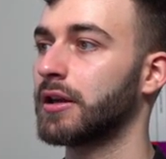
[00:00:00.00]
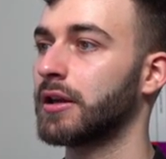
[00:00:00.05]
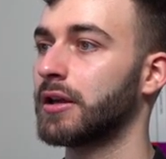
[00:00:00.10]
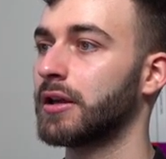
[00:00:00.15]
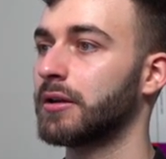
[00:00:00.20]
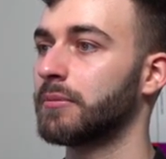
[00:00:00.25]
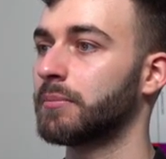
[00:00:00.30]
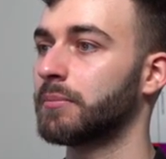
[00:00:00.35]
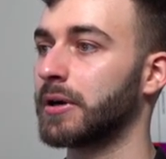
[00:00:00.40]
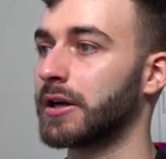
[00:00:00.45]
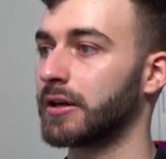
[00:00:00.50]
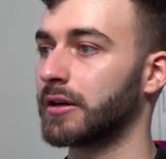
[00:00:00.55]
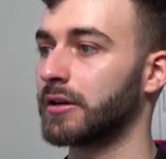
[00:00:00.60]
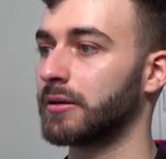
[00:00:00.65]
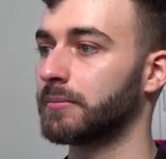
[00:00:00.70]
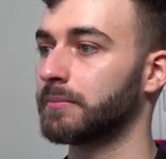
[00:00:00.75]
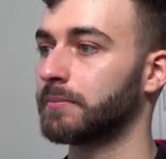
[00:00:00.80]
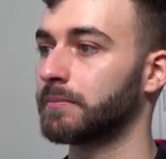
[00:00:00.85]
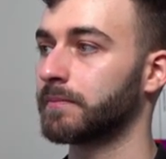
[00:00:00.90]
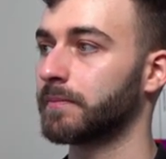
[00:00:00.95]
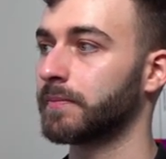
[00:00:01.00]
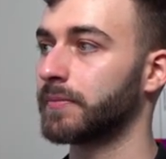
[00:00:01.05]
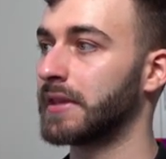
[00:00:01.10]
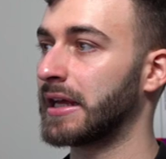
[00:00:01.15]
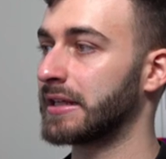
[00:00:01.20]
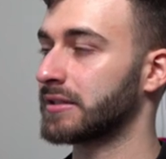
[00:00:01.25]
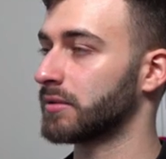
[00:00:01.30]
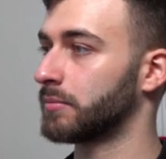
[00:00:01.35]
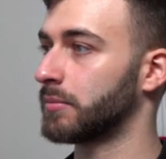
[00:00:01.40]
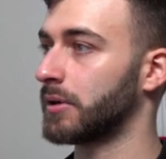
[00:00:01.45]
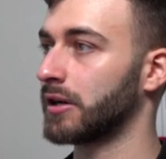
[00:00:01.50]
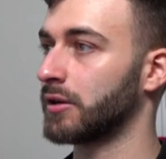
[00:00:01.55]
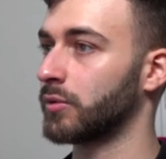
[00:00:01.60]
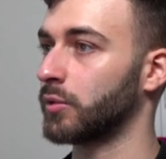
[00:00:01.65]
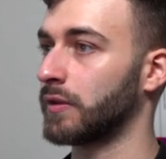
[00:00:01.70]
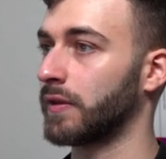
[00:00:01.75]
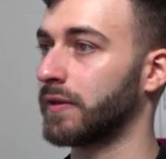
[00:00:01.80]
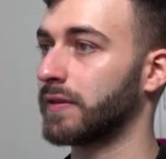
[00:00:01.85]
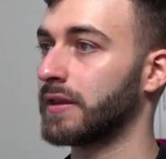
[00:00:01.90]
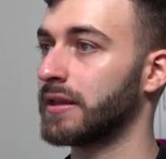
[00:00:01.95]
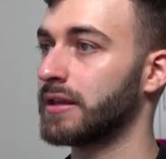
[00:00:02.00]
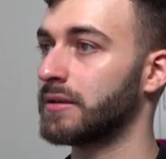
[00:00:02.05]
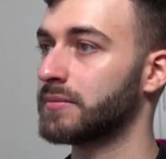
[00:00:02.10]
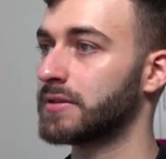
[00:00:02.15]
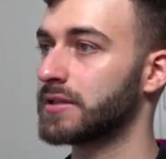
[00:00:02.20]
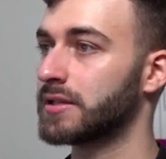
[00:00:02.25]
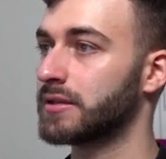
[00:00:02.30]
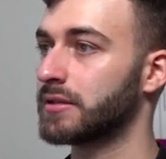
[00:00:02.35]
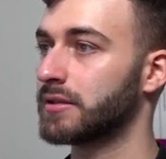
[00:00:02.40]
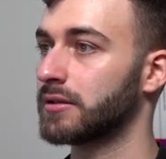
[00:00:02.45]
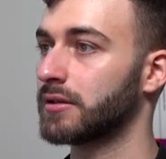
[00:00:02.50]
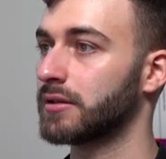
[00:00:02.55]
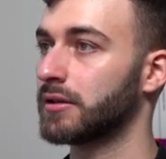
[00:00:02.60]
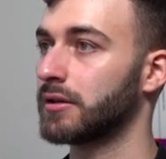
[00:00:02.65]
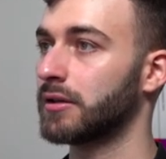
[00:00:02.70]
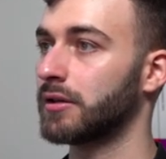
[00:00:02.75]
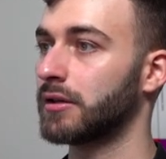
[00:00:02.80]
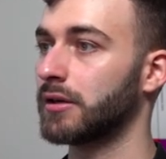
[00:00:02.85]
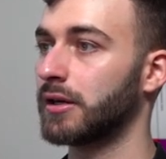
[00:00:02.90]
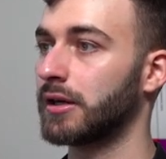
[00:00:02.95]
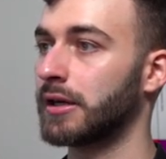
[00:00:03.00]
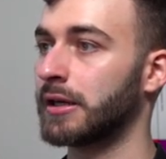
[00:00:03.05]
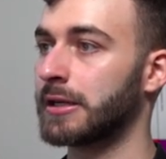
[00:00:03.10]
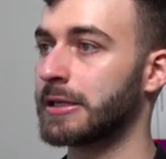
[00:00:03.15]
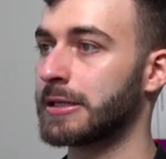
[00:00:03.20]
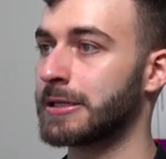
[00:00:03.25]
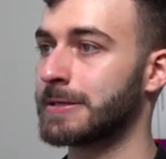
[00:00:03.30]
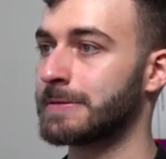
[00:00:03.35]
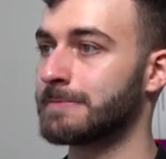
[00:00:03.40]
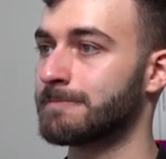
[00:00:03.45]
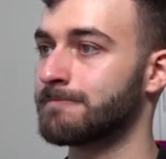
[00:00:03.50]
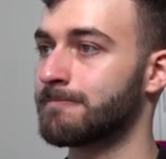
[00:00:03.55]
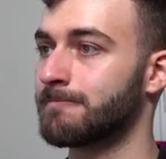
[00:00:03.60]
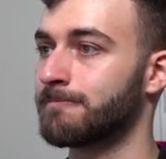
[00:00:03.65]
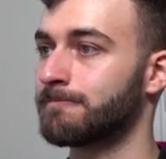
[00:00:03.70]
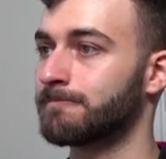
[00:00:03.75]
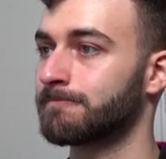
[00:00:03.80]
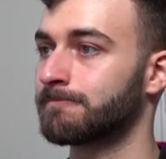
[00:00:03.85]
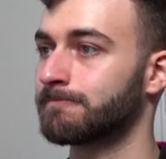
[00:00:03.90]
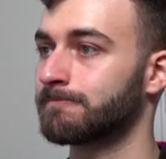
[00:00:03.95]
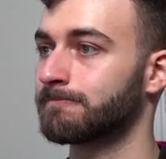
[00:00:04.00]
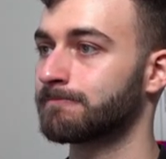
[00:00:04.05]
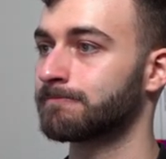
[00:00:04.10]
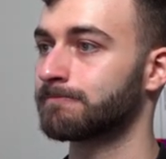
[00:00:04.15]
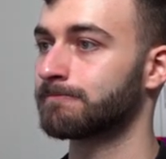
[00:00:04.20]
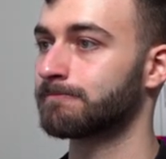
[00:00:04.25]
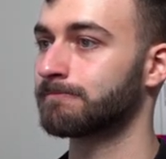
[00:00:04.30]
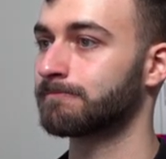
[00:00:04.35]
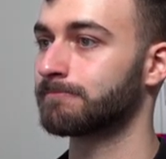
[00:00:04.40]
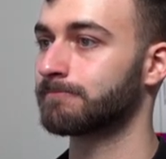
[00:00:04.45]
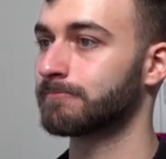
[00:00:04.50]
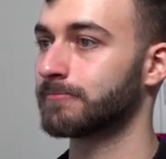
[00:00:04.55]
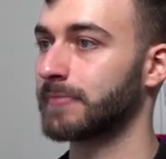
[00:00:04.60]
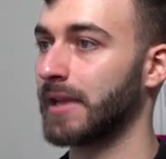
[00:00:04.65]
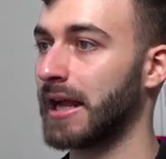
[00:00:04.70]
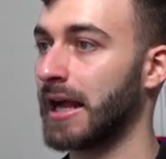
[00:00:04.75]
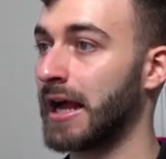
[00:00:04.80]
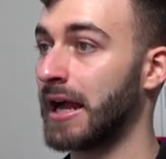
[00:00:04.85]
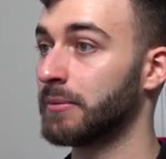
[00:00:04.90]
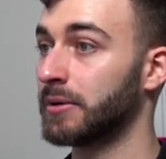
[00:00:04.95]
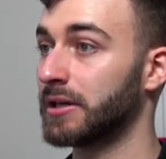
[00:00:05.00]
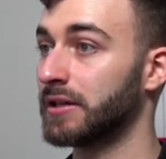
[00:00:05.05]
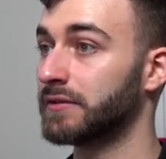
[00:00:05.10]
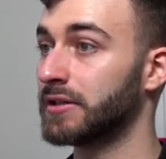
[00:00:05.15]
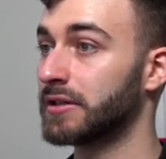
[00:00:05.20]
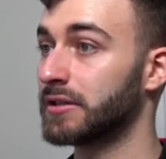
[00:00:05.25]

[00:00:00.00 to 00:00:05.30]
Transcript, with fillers: But um, that's about it with themes. Um, I believe this is